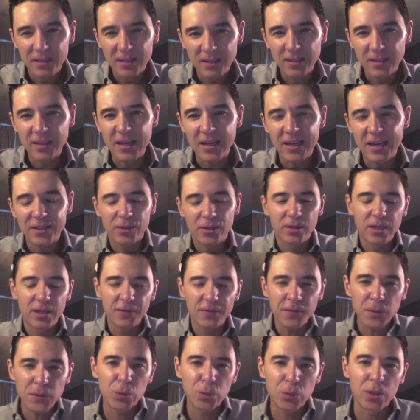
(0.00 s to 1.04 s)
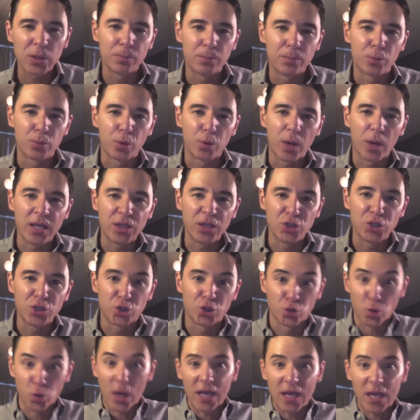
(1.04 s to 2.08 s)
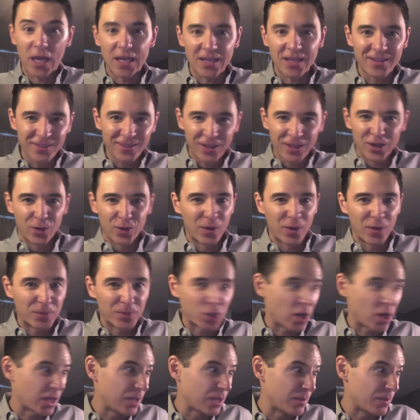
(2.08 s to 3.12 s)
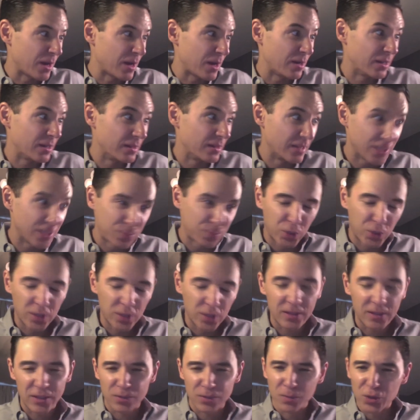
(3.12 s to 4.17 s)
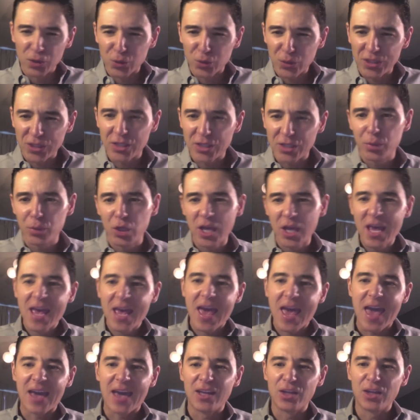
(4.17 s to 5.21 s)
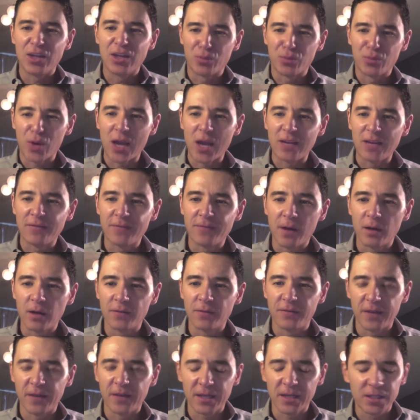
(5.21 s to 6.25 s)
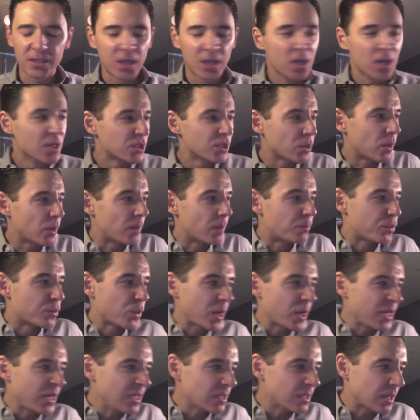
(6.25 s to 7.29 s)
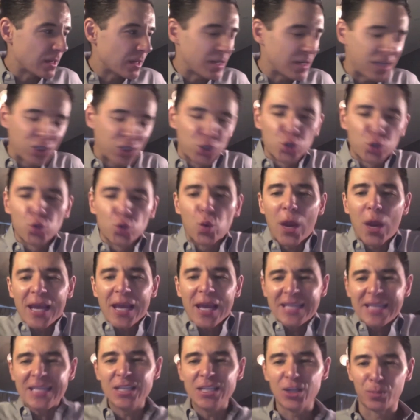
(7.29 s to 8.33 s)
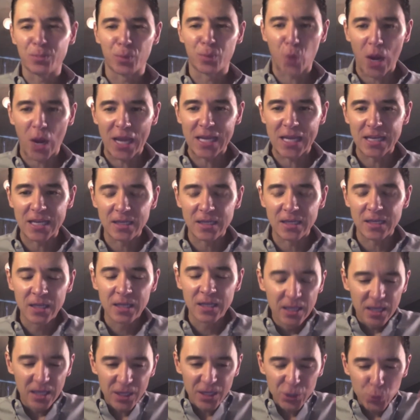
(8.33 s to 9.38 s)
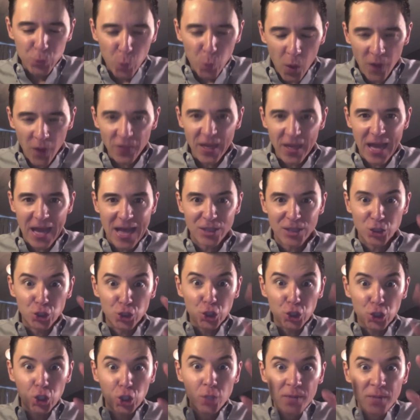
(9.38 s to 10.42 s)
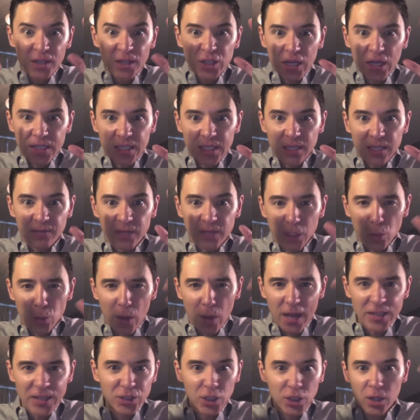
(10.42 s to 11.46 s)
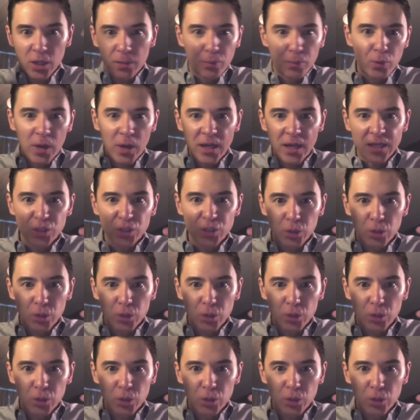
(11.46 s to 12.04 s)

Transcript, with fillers: Yeah, so the difference between brain drain, you know, what I'm mm-hmm. talking about in this book, this most yes. recent book, and the brain fog fix. So a brain, a, a, drained brain is one that has too much activity, right? So your brain okay.